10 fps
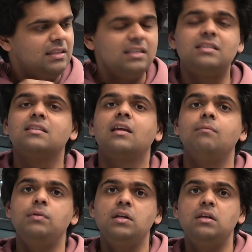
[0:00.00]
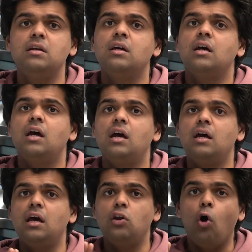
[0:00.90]
this can be
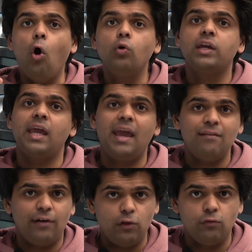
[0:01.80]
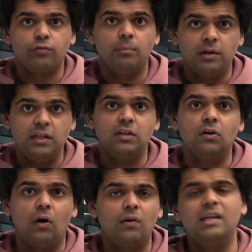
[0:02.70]
an okay value for money
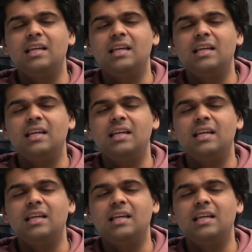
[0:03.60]
car.